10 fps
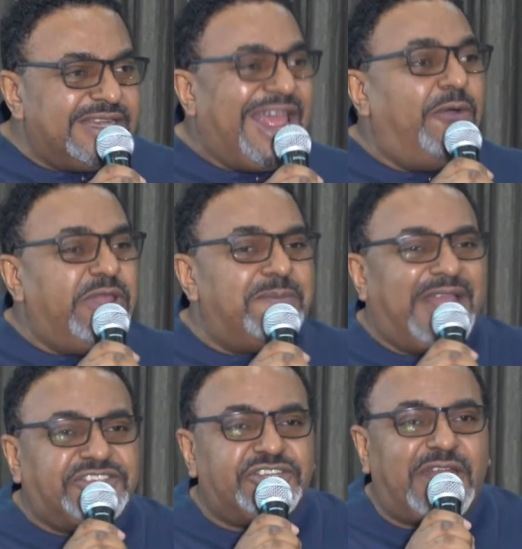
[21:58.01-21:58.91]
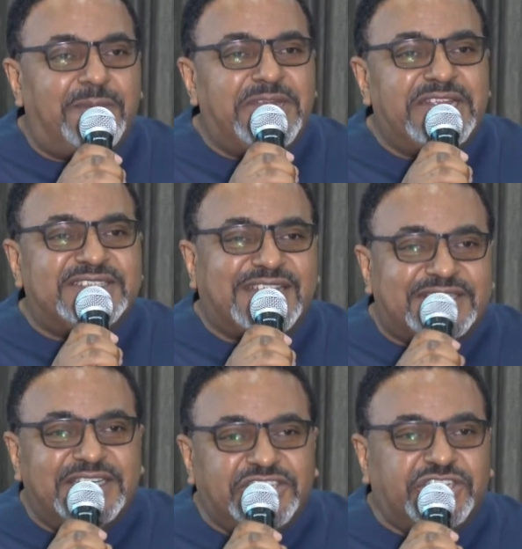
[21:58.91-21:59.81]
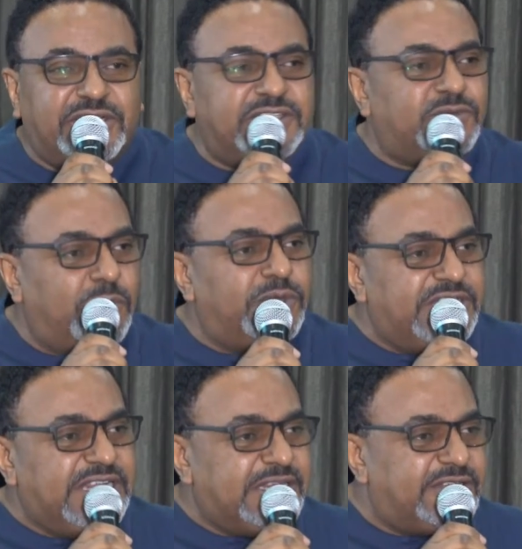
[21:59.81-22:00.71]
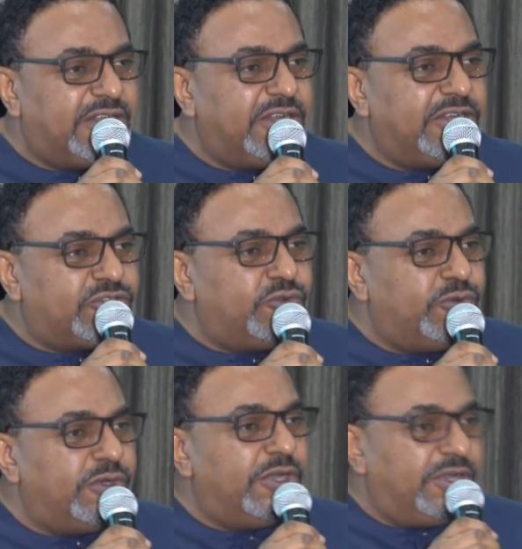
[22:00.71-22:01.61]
Now imagine how many technicians we would need to